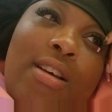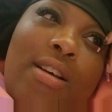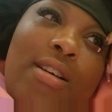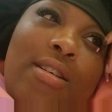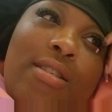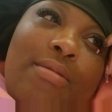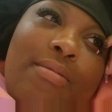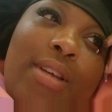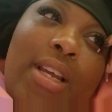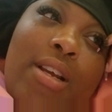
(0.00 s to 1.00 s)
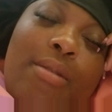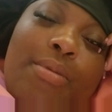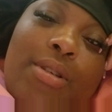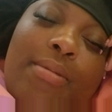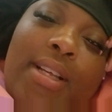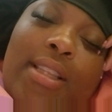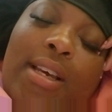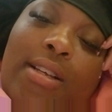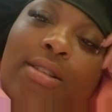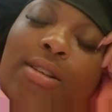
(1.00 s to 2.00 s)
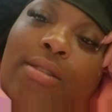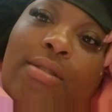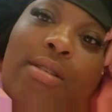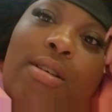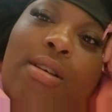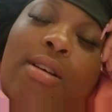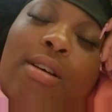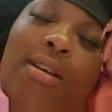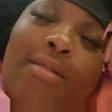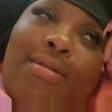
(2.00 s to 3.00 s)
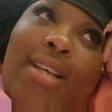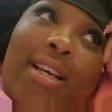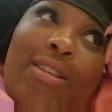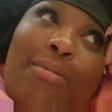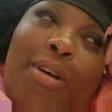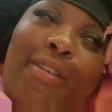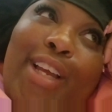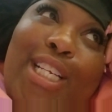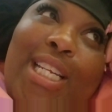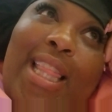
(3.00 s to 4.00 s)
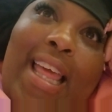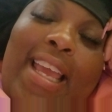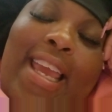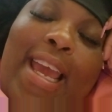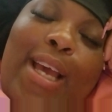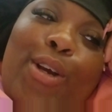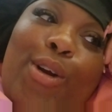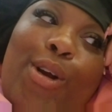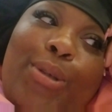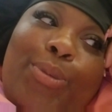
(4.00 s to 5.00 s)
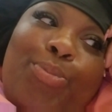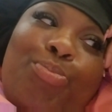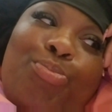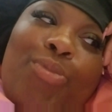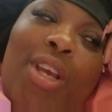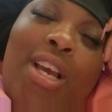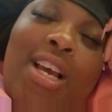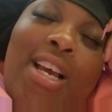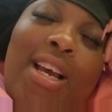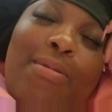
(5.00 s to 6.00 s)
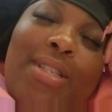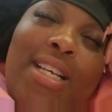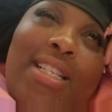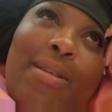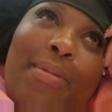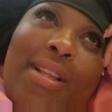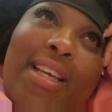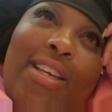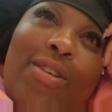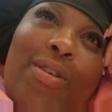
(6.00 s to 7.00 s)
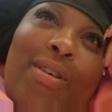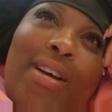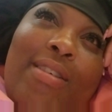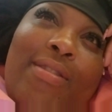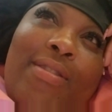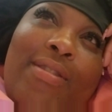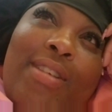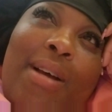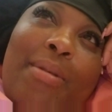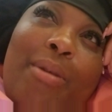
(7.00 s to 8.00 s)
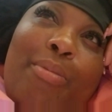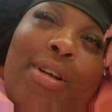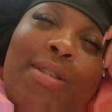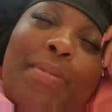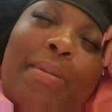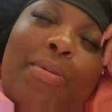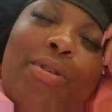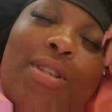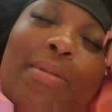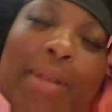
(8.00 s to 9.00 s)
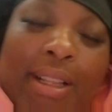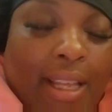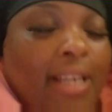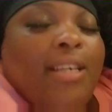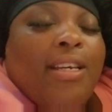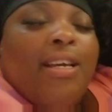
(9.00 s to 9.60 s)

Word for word: um, get up or something like that. So it was like a little motivation, like, yeah, girl. It was saying something about like you don't have time to impress people or something like that.